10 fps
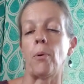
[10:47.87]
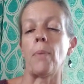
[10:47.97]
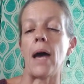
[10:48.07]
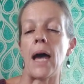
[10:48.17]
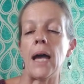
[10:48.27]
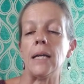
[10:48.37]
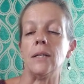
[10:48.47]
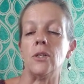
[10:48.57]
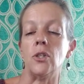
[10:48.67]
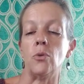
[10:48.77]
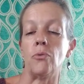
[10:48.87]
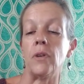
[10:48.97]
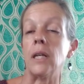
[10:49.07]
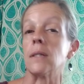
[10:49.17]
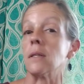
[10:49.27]
So he got out a
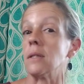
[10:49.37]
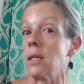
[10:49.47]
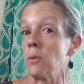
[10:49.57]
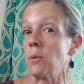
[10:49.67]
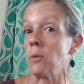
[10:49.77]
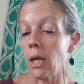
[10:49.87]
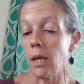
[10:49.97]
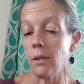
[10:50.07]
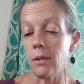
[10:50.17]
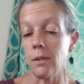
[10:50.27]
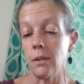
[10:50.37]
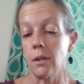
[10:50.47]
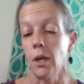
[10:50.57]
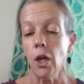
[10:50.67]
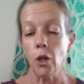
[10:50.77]
thing like an Indian spear with
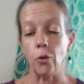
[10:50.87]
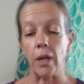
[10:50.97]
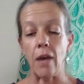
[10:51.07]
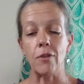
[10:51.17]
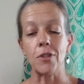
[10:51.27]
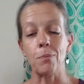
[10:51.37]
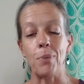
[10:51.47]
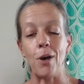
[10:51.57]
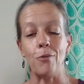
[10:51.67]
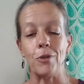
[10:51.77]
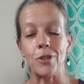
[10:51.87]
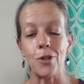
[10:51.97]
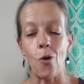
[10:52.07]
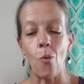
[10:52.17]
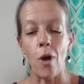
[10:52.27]
feathers all over the
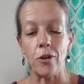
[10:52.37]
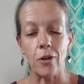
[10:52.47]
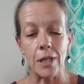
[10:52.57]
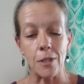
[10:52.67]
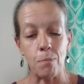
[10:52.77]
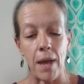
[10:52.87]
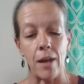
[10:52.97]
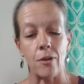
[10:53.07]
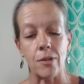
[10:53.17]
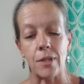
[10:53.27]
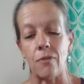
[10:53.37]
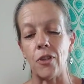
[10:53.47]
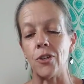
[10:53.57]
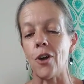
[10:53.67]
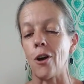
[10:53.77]
top, and he lunged
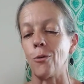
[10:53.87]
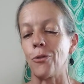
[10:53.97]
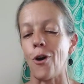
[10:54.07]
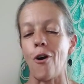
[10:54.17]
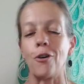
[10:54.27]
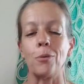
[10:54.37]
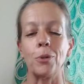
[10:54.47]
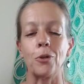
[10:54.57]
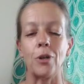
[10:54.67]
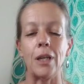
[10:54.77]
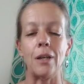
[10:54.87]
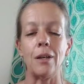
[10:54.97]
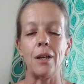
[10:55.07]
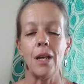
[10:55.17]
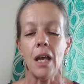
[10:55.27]
and he caught the Knid smack
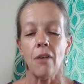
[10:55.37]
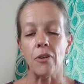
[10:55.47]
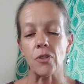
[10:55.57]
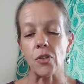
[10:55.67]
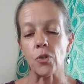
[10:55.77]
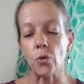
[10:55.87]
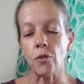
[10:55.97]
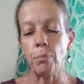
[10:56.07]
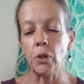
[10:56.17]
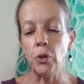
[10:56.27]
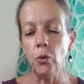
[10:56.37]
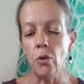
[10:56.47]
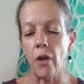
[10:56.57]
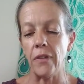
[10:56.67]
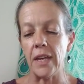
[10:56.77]
in the rear.
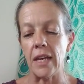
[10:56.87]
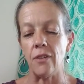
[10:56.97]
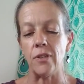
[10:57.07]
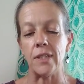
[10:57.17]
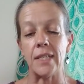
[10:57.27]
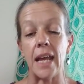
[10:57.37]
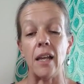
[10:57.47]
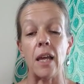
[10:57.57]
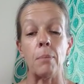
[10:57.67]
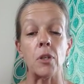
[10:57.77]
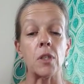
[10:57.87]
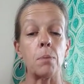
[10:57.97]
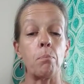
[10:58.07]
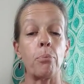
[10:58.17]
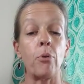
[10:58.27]
But alas, the balloon
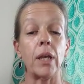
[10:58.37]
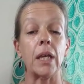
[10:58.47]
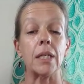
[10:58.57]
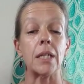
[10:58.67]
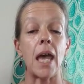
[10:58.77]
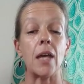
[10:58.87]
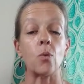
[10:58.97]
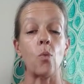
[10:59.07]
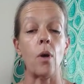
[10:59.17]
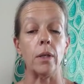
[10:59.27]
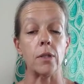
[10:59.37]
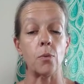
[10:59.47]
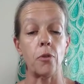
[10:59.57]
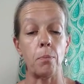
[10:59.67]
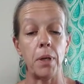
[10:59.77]
didn't pop.
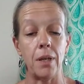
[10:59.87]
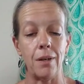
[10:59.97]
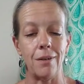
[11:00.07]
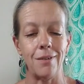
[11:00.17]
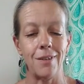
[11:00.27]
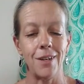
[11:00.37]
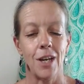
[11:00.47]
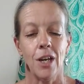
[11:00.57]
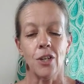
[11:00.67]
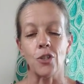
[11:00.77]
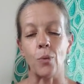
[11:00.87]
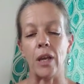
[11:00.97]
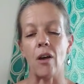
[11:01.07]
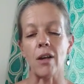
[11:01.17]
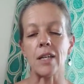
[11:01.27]
Cried the Knid, "What on earth am